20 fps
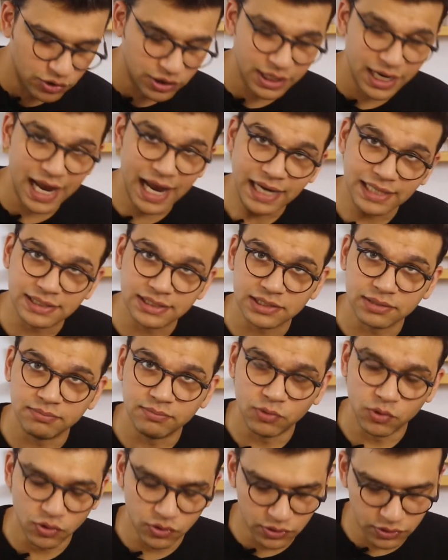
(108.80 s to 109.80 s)
you can add some
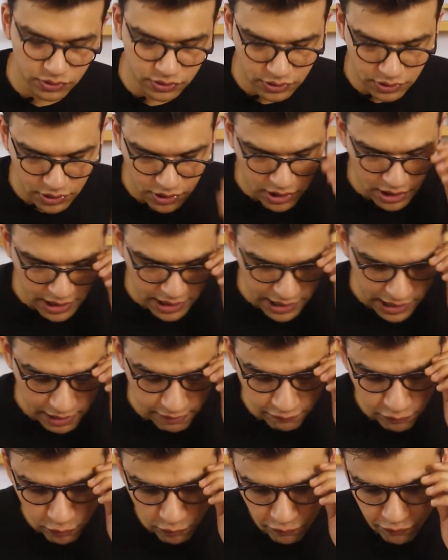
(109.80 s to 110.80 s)
more
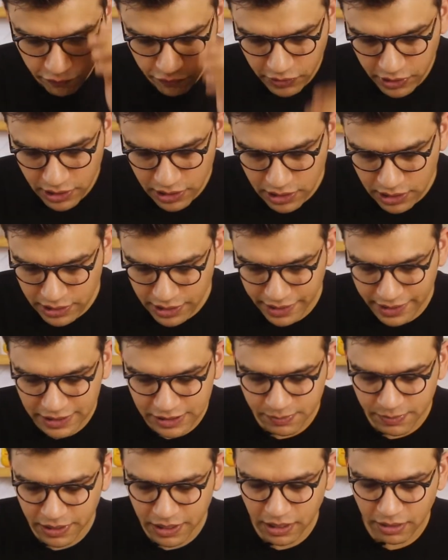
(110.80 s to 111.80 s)
if you feel that
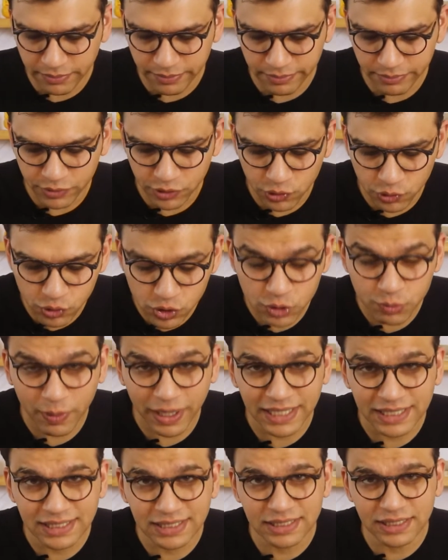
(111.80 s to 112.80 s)
it's become too
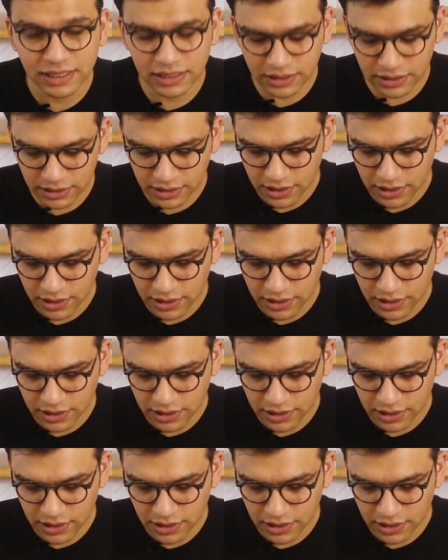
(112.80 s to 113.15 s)
spicy